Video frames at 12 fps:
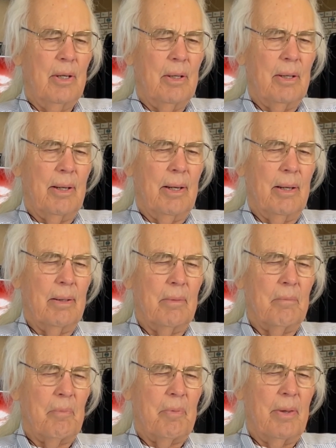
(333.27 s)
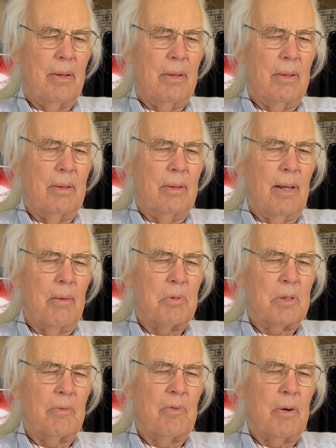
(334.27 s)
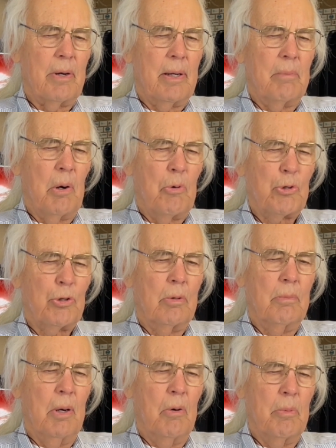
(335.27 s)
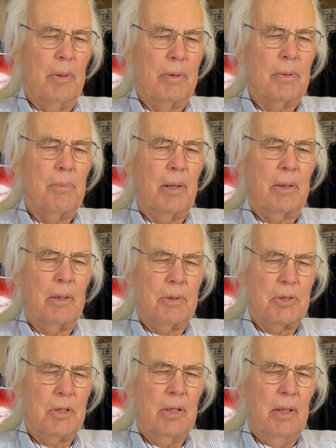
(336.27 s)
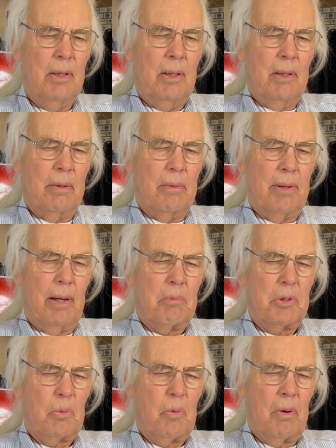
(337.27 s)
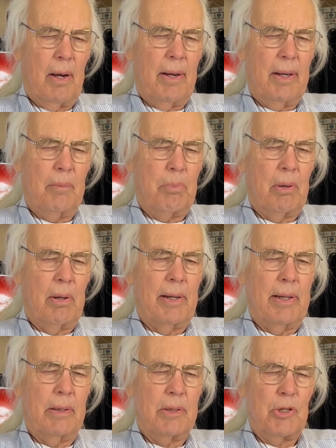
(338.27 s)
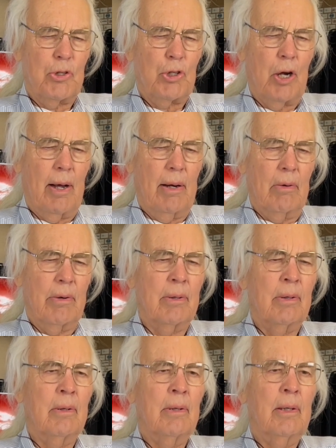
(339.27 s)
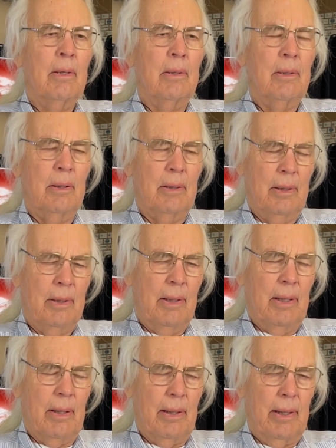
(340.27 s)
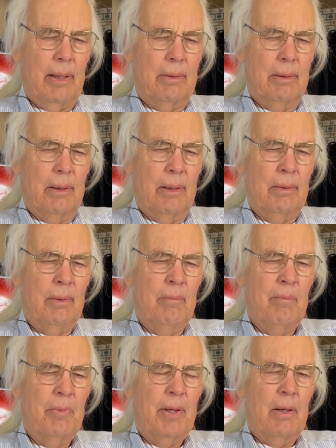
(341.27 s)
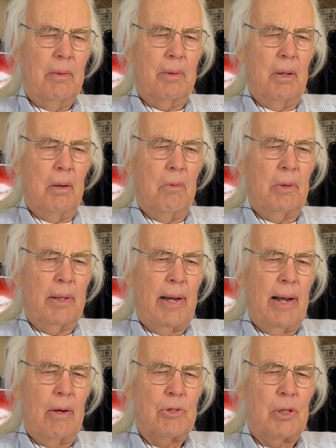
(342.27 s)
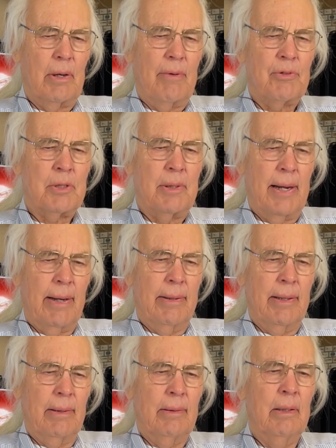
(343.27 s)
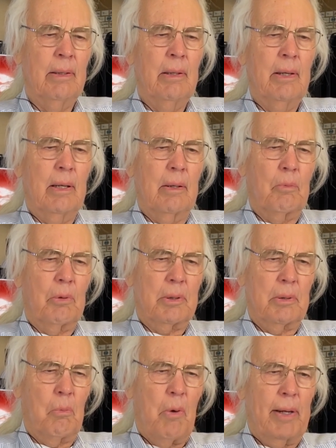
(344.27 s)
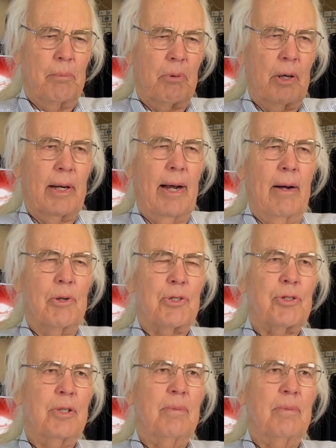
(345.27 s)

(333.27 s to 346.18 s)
And that was a very emotional moment because that was where I had played as a child. And the only house left standing was the white brick house.